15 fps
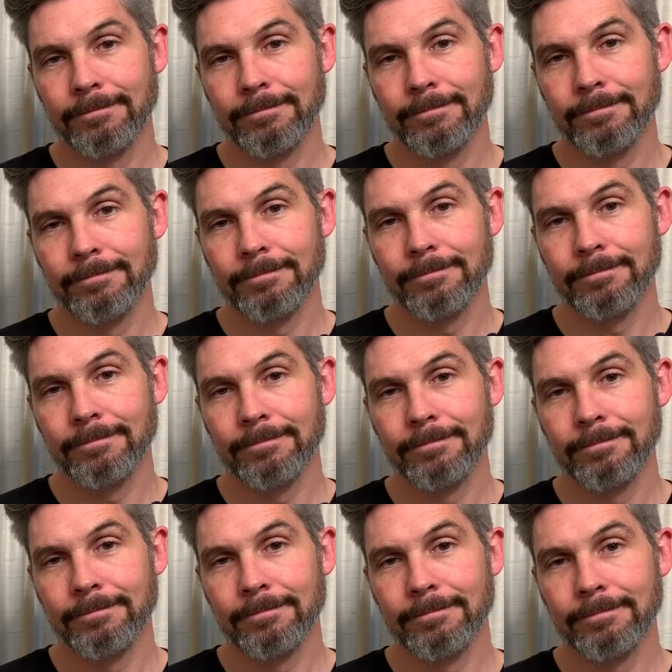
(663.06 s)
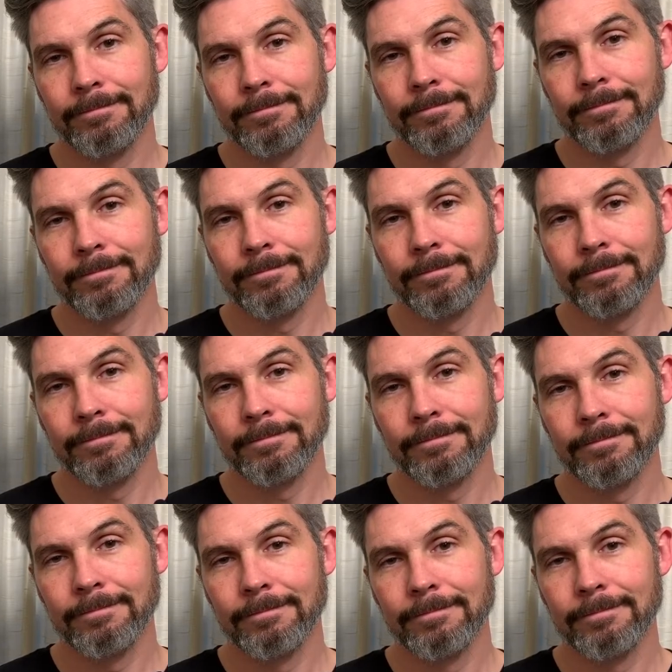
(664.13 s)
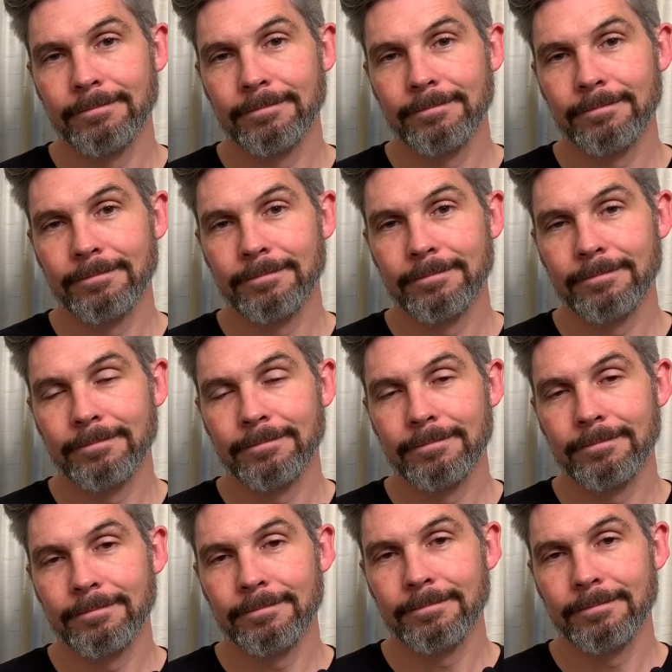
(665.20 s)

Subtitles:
The person shown says nothing.